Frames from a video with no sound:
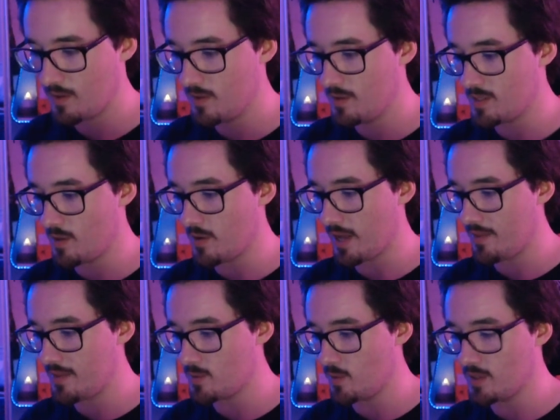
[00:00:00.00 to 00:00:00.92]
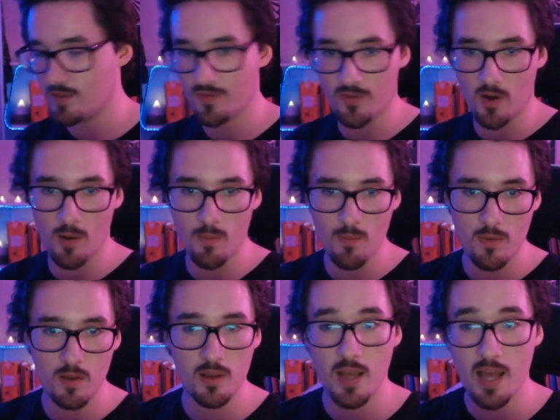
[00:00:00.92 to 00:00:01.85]
So okay, this one's from
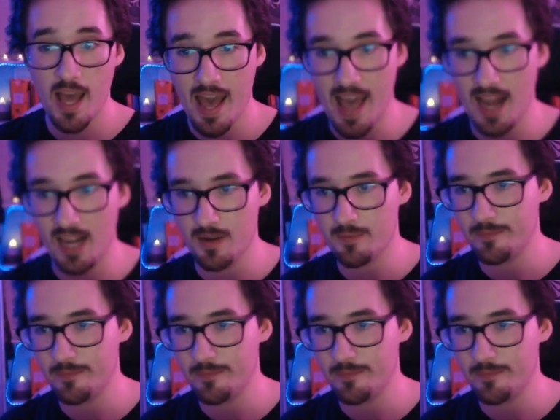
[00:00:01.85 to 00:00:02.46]
Helen.